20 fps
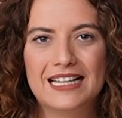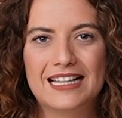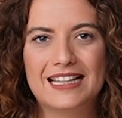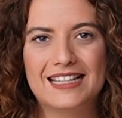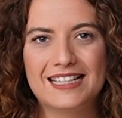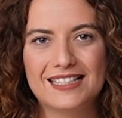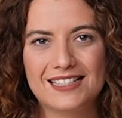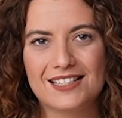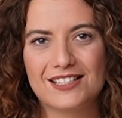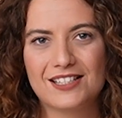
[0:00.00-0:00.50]

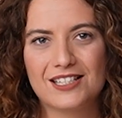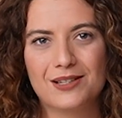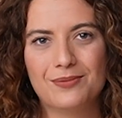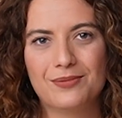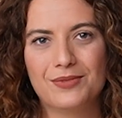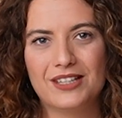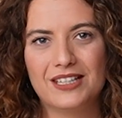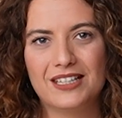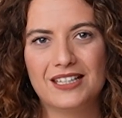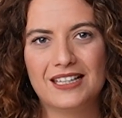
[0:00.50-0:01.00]
This is
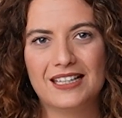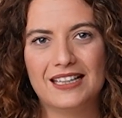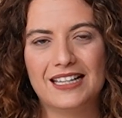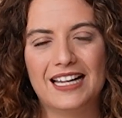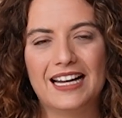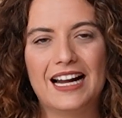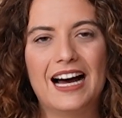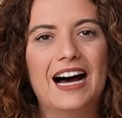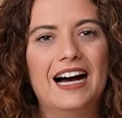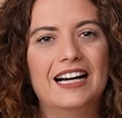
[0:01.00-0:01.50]
something
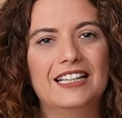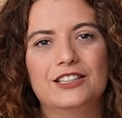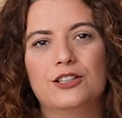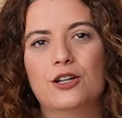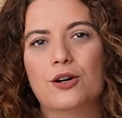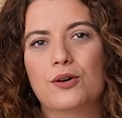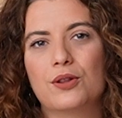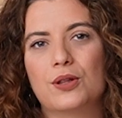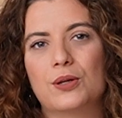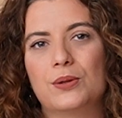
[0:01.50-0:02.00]
that I
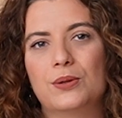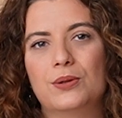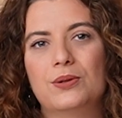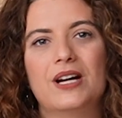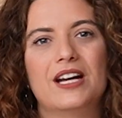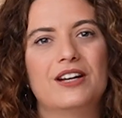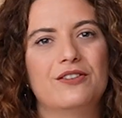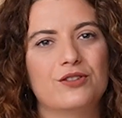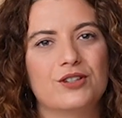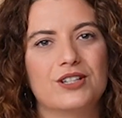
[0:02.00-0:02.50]
go through
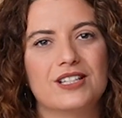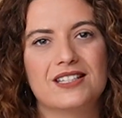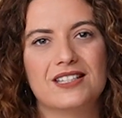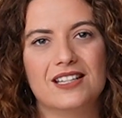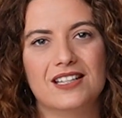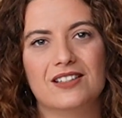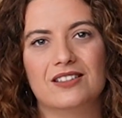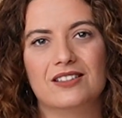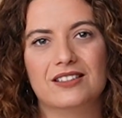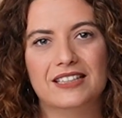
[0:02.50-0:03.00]
every
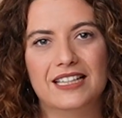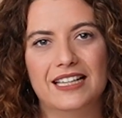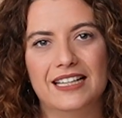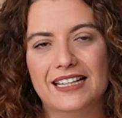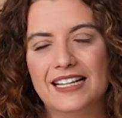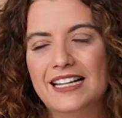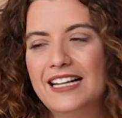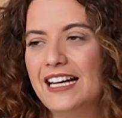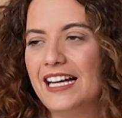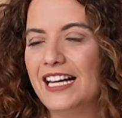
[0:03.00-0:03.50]
single
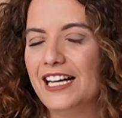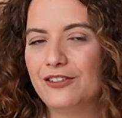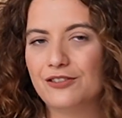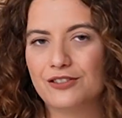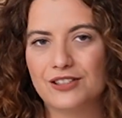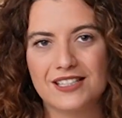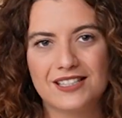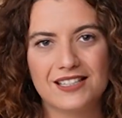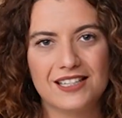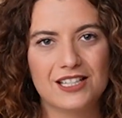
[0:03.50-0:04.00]
day.
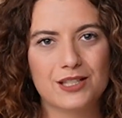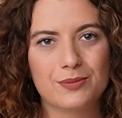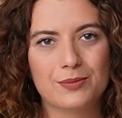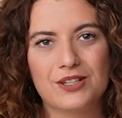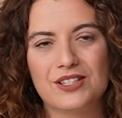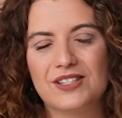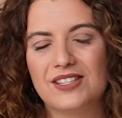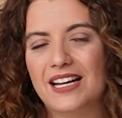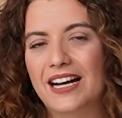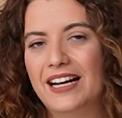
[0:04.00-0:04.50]
Every 6
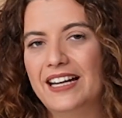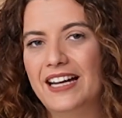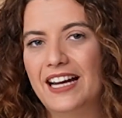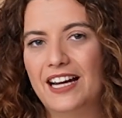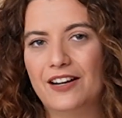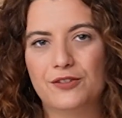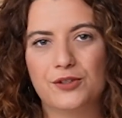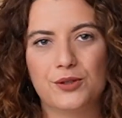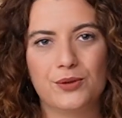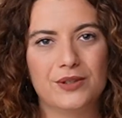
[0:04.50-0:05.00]
months, I
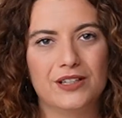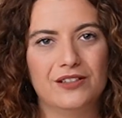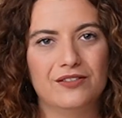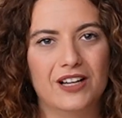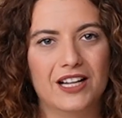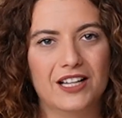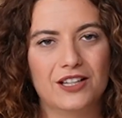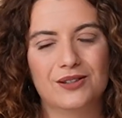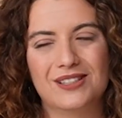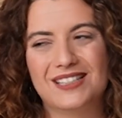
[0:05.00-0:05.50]
have to
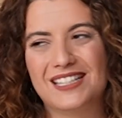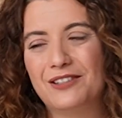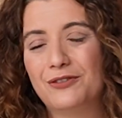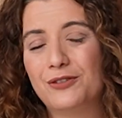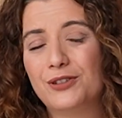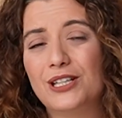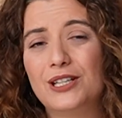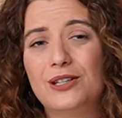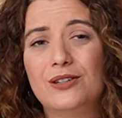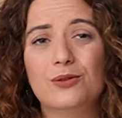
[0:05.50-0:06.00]
reevaluate.
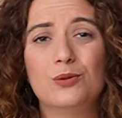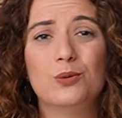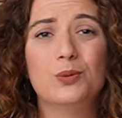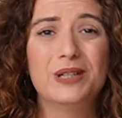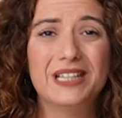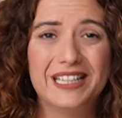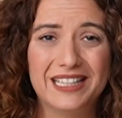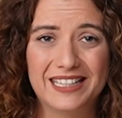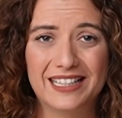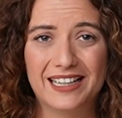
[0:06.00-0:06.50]
Every
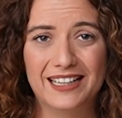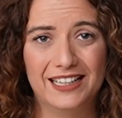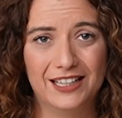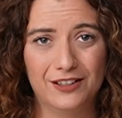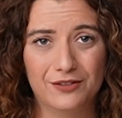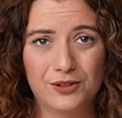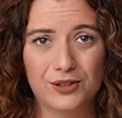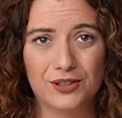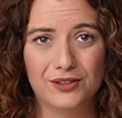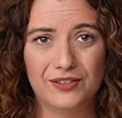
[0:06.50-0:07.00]
week, I
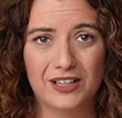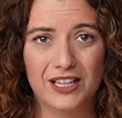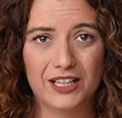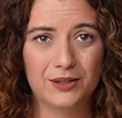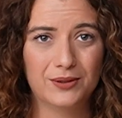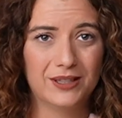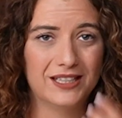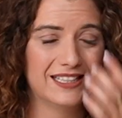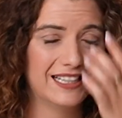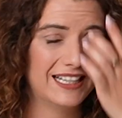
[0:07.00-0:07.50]
have to
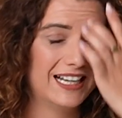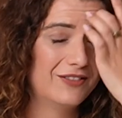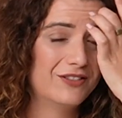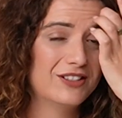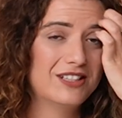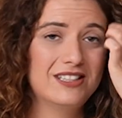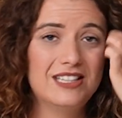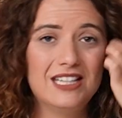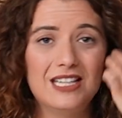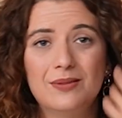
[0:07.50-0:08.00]
evaluate. I have a
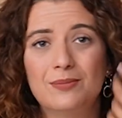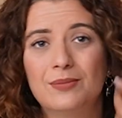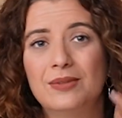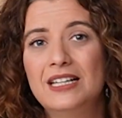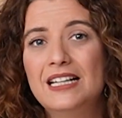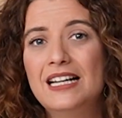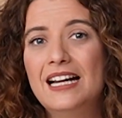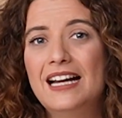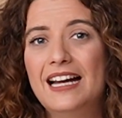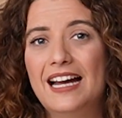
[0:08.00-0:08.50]
team,
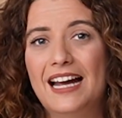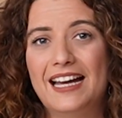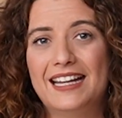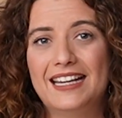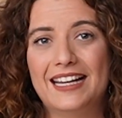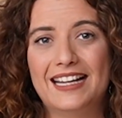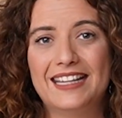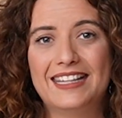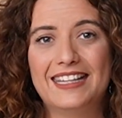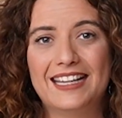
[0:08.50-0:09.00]
and
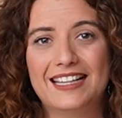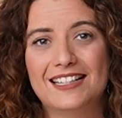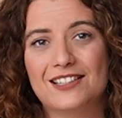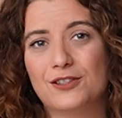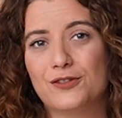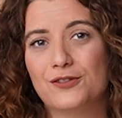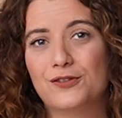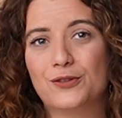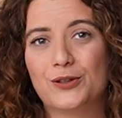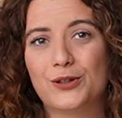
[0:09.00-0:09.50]
I can't
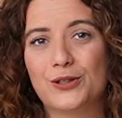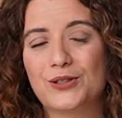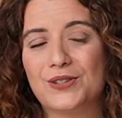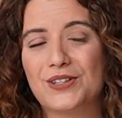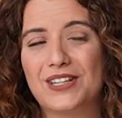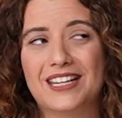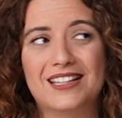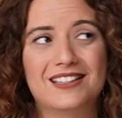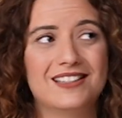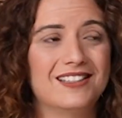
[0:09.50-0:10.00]
afford to
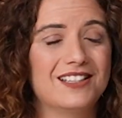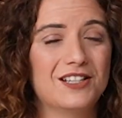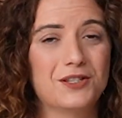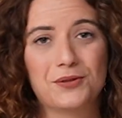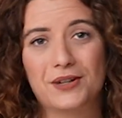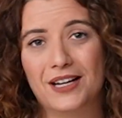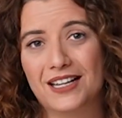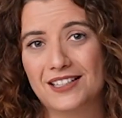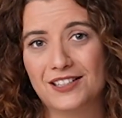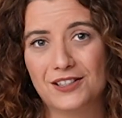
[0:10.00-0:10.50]
get
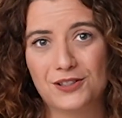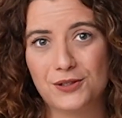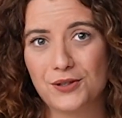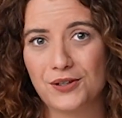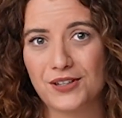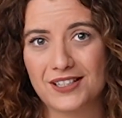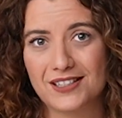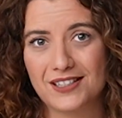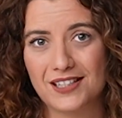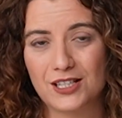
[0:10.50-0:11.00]
distracted
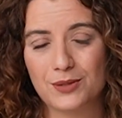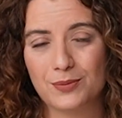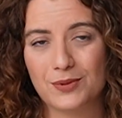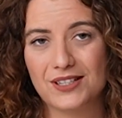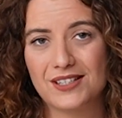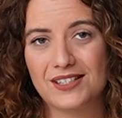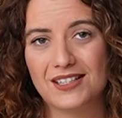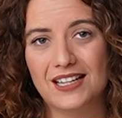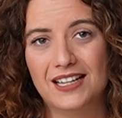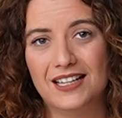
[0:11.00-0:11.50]
during 6
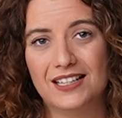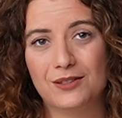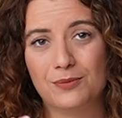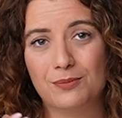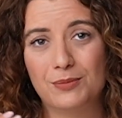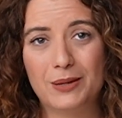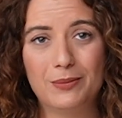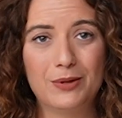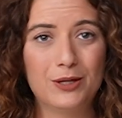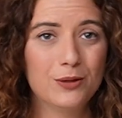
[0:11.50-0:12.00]
months. And
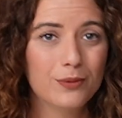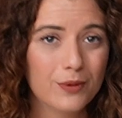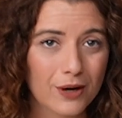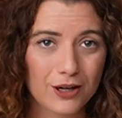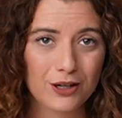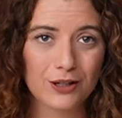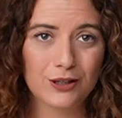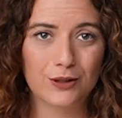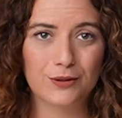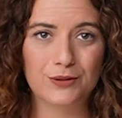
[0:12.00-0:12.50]
maybe you
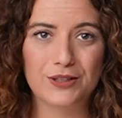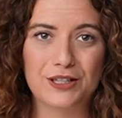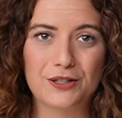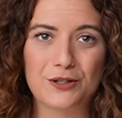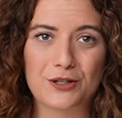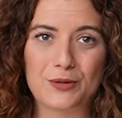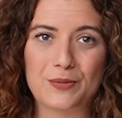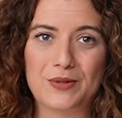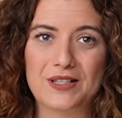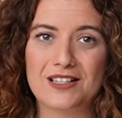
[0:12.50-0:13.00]
are alone in
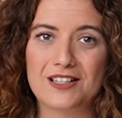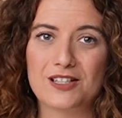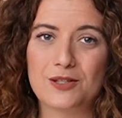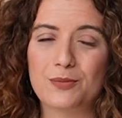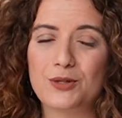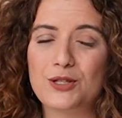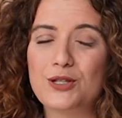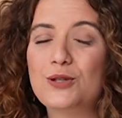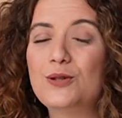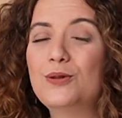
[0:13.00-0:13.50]
your business,
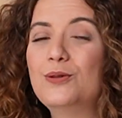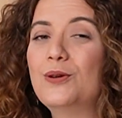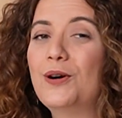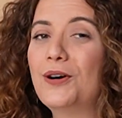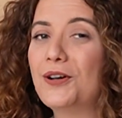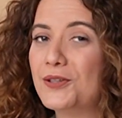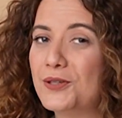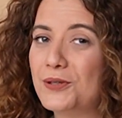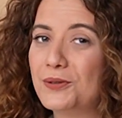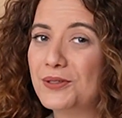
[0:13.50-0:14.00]
but you
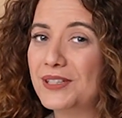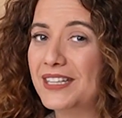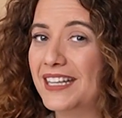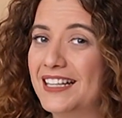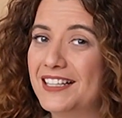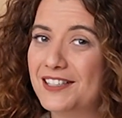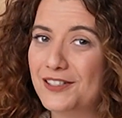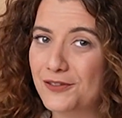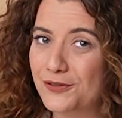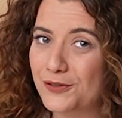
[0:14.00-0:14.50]
also
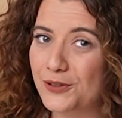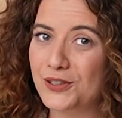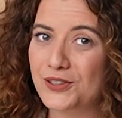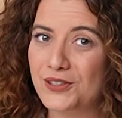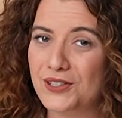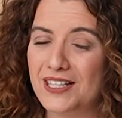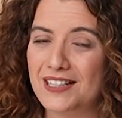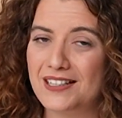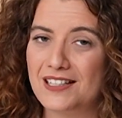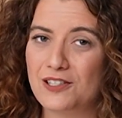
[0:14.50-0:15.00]
can't afford
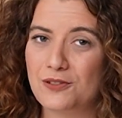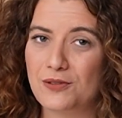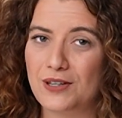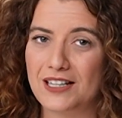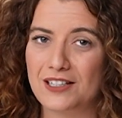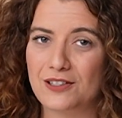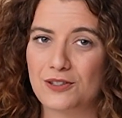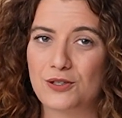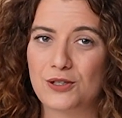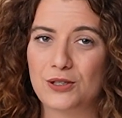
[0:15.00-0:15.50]
to get
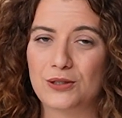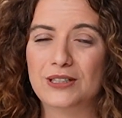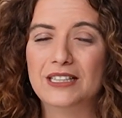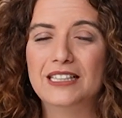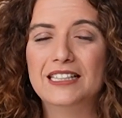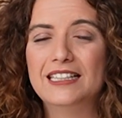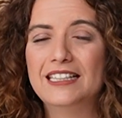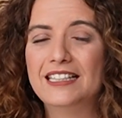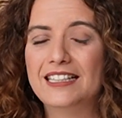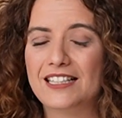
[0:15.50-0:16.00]
distracted. So
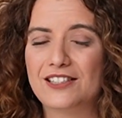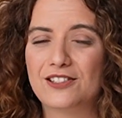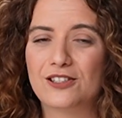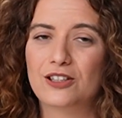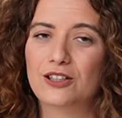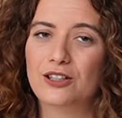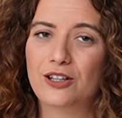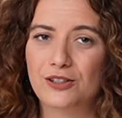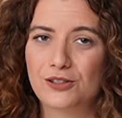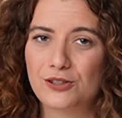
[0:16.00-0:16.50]
that's a
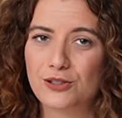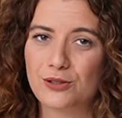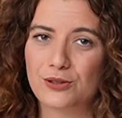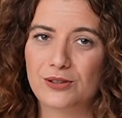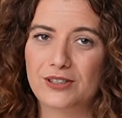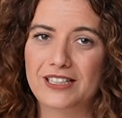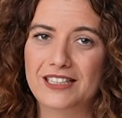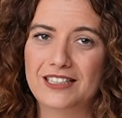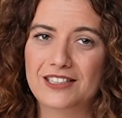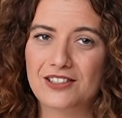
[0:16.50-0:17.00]
long
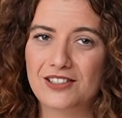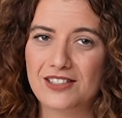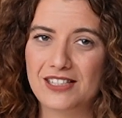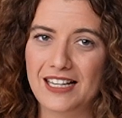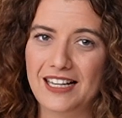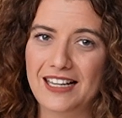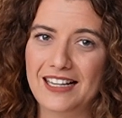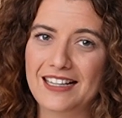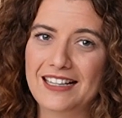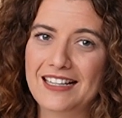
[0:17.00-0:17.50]
story to
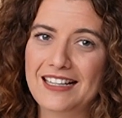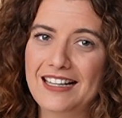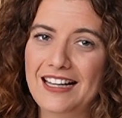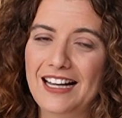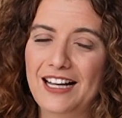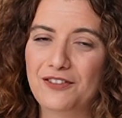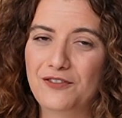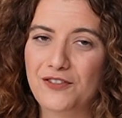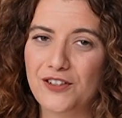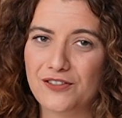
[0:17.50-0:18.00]
say
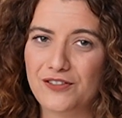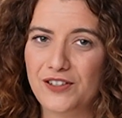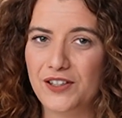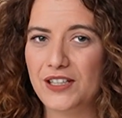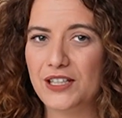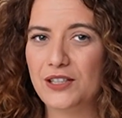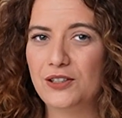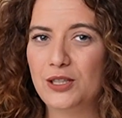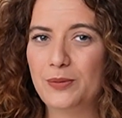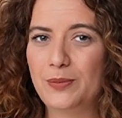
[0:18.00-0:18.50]
I feel
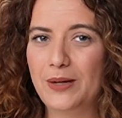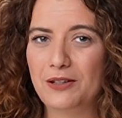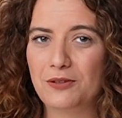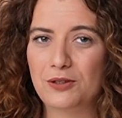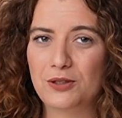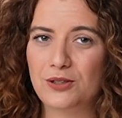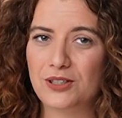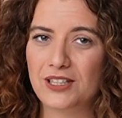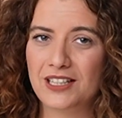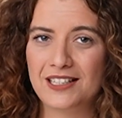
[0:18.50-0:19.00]
very good about
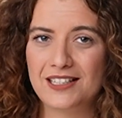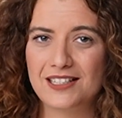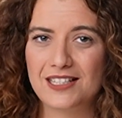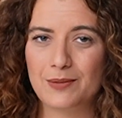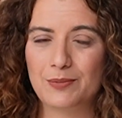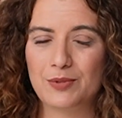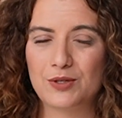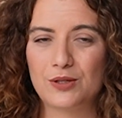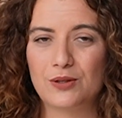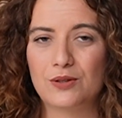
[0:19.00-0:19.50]
recording this
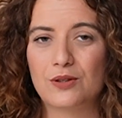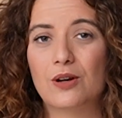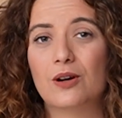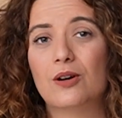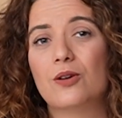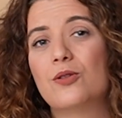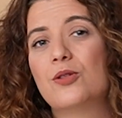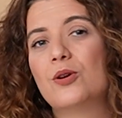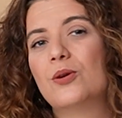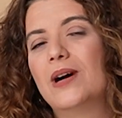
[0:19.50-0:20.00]
episode,
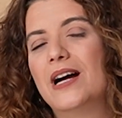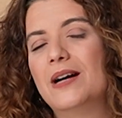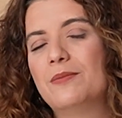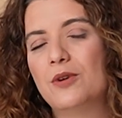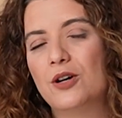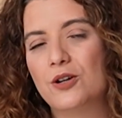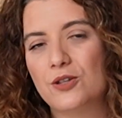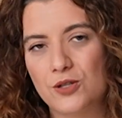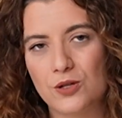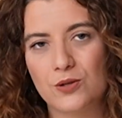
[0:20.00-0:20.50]
although I'm
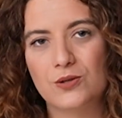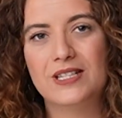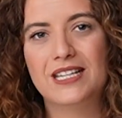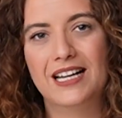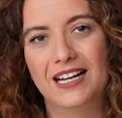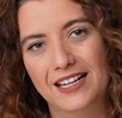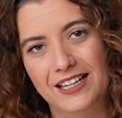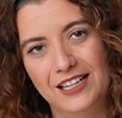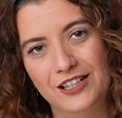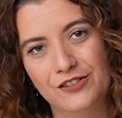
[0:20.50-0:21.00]
also
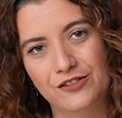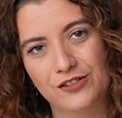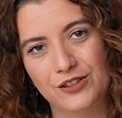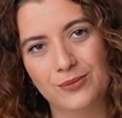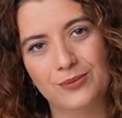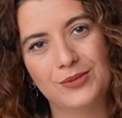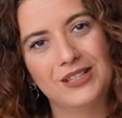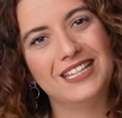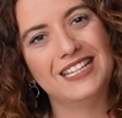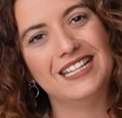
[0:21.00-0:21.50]
dying
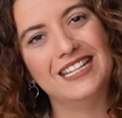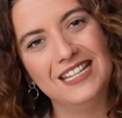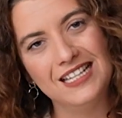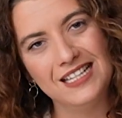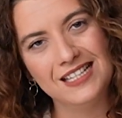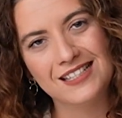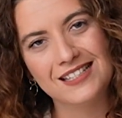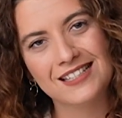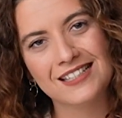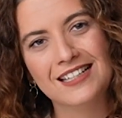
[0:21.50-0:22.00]
from the
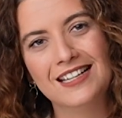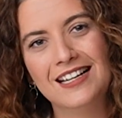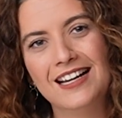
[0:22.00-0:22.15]
heat.